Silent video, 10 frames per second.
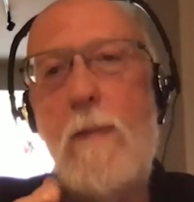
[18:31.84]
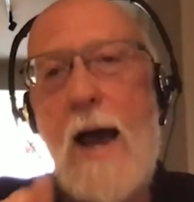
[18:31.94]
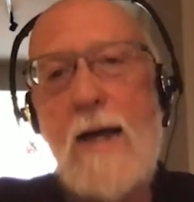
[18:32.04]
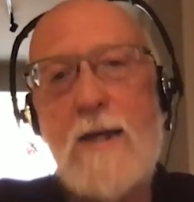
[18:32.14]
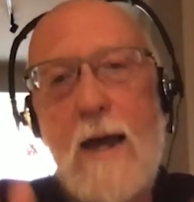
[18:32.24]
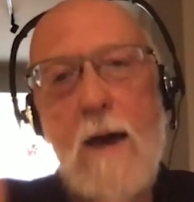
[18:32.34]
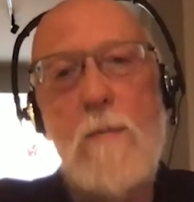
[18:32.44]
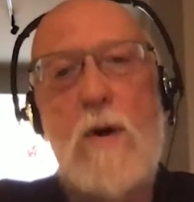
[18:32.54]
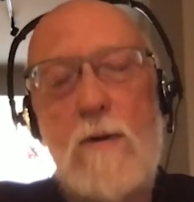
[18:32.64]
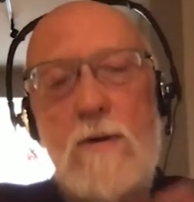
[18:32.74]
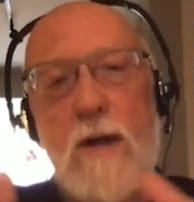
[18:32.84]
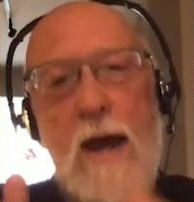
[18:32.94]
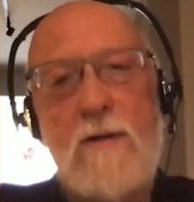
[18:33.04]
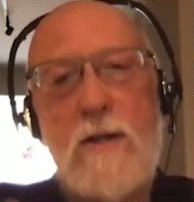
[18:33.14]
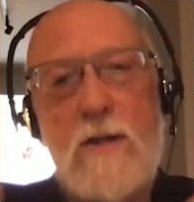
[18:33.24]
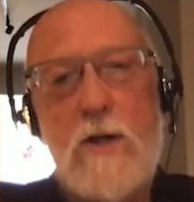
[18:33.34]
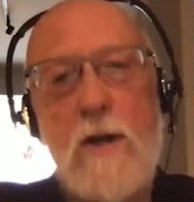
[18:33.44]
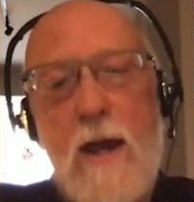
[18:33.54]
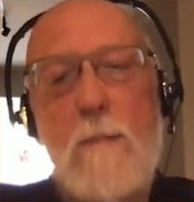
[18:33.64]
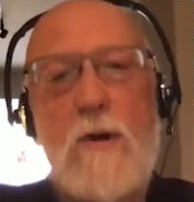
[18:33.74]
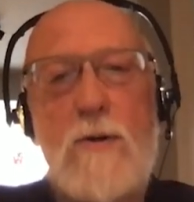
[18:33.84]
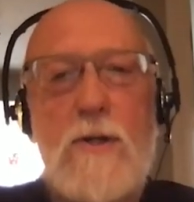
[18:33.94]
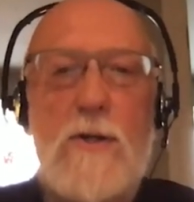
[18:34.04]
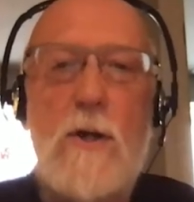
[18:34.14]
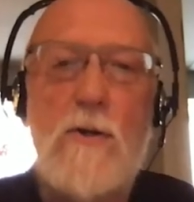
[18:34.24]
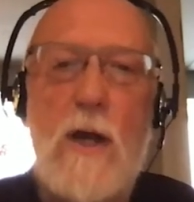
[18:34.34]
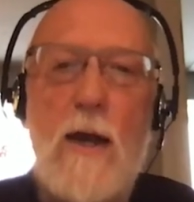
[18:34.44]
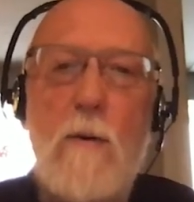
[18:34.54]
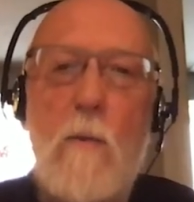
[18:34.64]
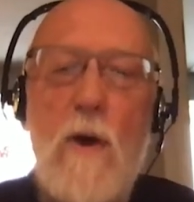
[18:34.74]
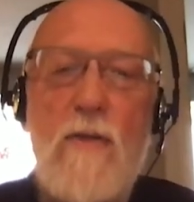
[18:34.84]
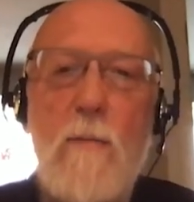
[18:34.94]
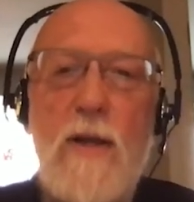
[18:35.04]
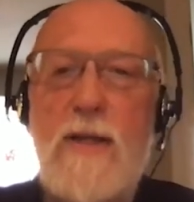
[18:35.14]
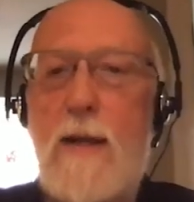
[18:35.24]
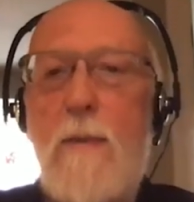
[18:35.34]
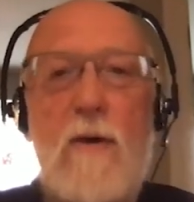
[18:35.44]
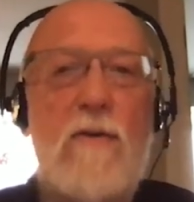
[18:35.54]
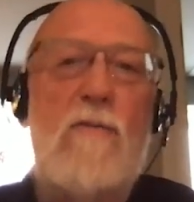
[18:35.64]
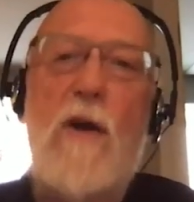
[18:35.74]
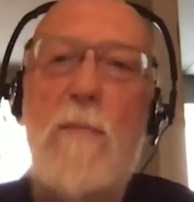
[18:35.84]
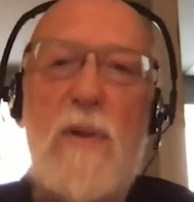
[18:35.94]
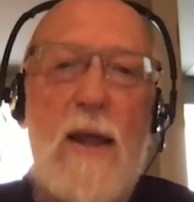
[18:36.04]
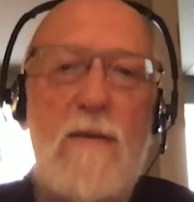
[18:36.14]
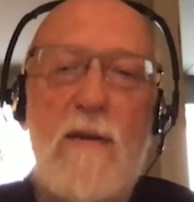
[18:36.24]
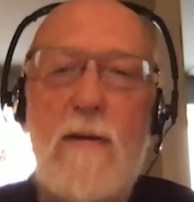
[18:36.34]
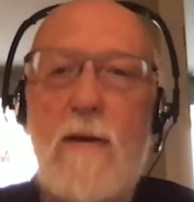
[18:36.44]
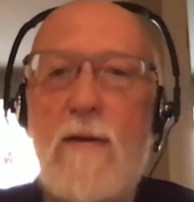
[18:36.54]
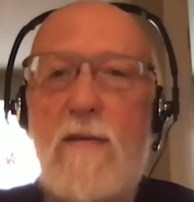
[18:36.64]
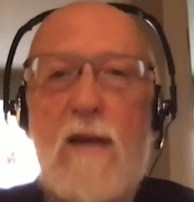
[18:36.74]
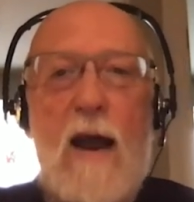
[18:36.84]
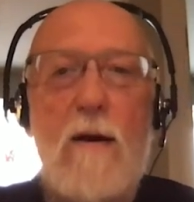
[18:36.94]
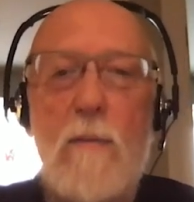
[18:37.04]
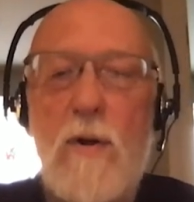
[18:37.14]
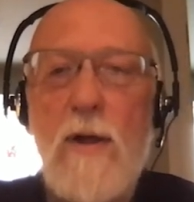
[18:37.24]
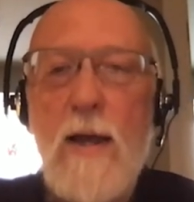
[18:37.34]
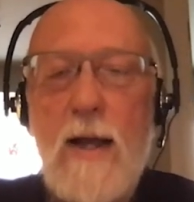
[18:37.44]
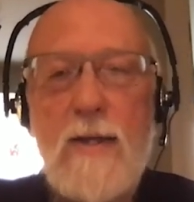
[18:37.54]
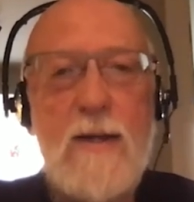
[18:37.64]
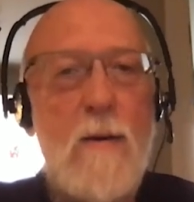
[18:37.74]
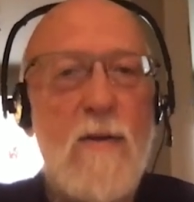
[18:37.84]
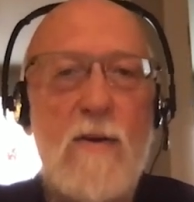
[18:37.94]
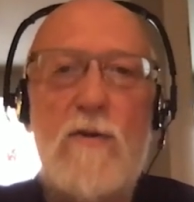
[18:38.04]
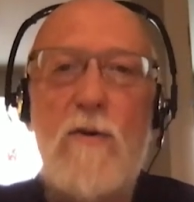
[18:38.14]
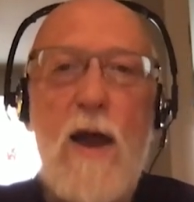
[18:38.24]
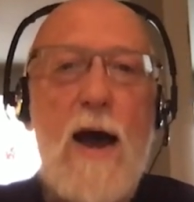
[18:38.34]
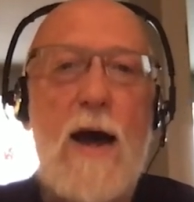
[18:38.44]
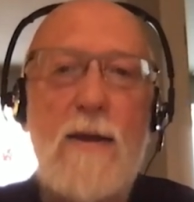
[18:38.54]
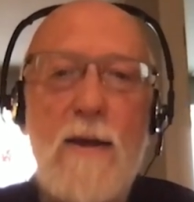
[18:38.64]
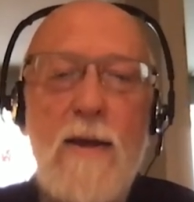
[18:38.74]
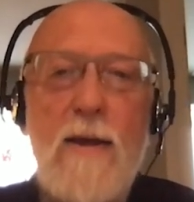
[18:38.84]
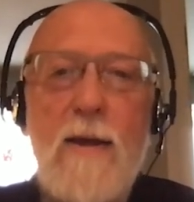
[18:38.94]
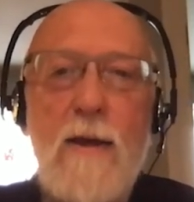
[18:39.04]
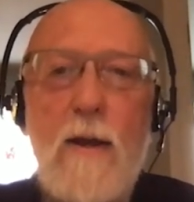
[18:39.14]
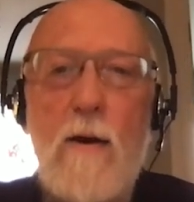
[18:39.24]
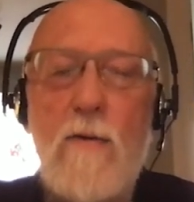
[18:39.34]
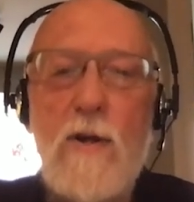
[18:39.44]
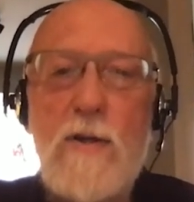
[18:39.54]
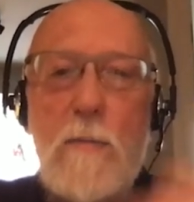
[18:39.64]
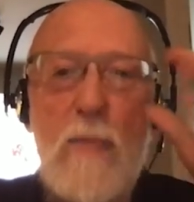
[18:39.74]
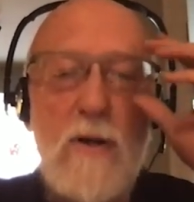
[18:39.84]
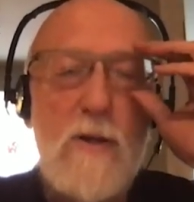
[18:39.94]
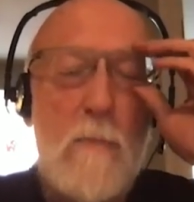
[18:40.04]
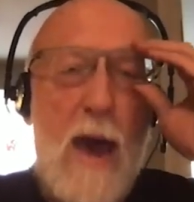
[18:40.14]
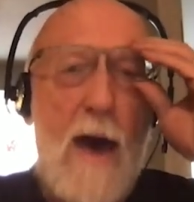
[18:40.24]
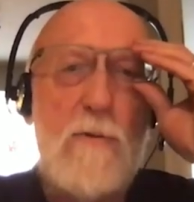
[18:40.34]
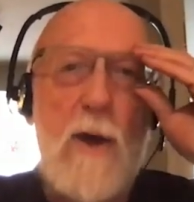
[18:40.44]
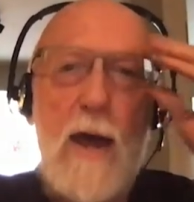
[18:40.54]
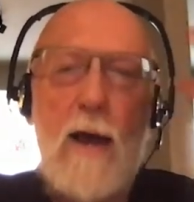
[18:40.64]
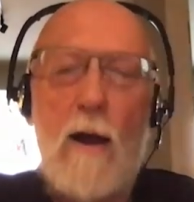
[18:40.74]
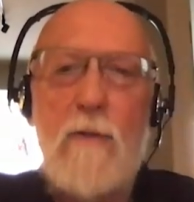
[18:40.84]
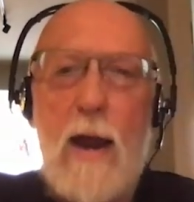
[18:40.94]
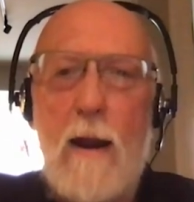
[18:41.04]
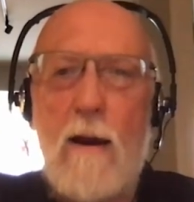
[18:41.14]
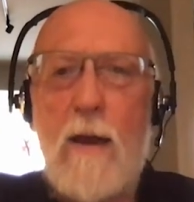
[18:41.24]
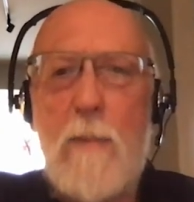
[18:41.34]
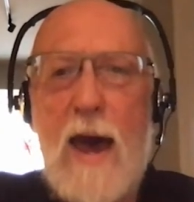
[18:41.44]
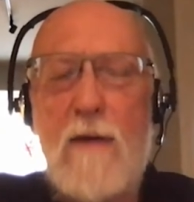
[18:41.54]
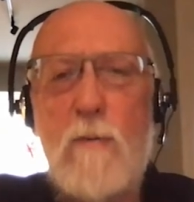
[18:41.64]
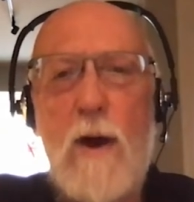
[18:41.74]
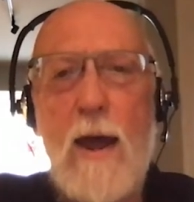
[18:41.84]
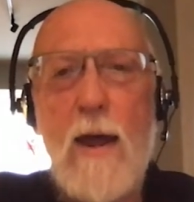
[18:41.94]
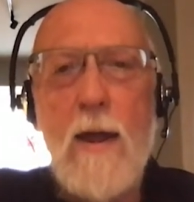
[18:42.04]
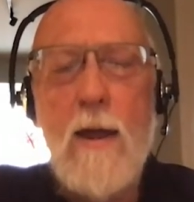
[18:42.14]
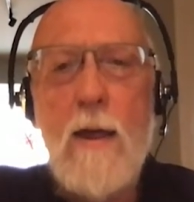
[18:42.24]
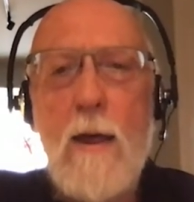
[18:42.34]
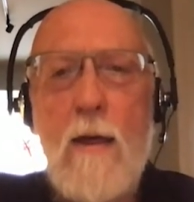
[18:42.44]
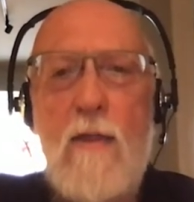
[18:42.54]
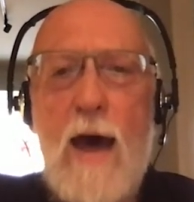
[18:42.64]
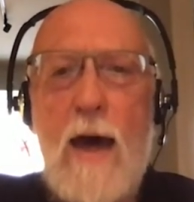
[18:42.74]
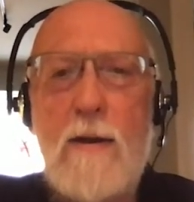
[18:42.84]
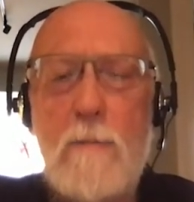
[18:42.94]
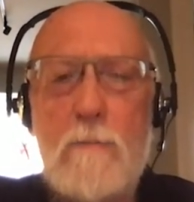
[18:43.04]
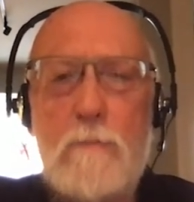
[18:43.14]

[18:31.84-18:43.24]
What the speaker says: has certain chemicals associated with them, and some of those are very pleasant and desirable, and some of those are not. There's a pathway called the Ehrlich pathway that